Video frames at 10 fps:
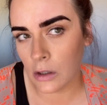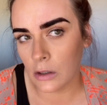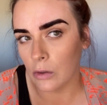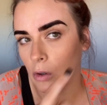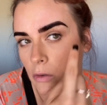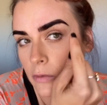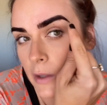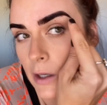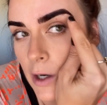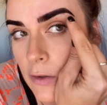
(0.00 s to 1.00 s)
or
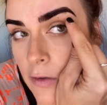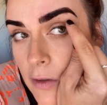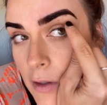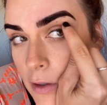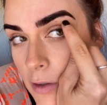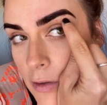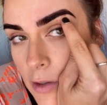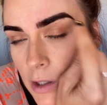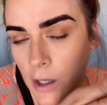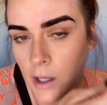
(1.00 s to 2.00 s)
there actually,
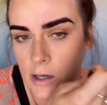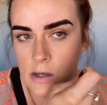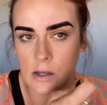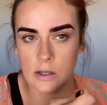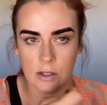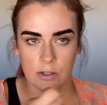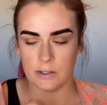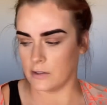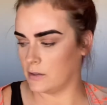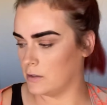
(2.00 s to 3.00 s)
and you
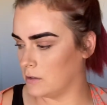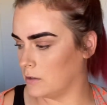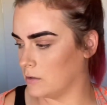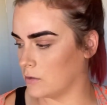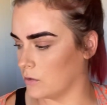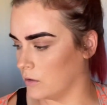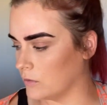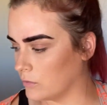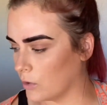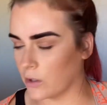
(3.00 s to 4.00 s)
just sort
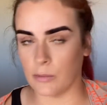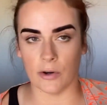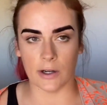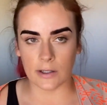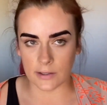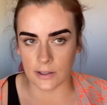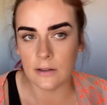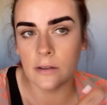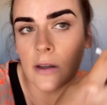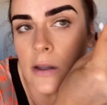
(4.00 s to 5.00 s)
of work the product in.
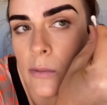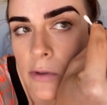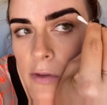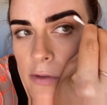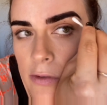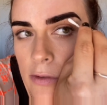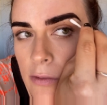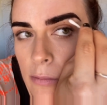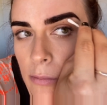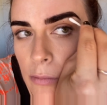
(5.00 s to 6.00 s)
So you would just
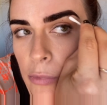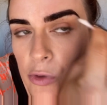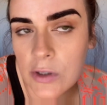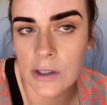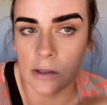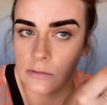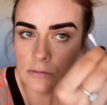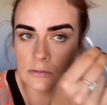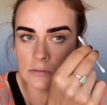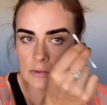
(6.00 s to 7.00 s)
push it in,
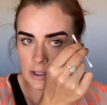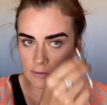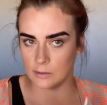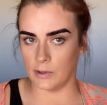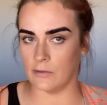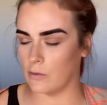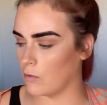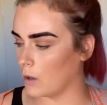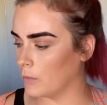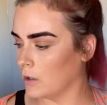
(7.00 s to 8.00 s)
give it a bit of a
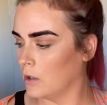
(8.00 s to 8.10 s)
rub.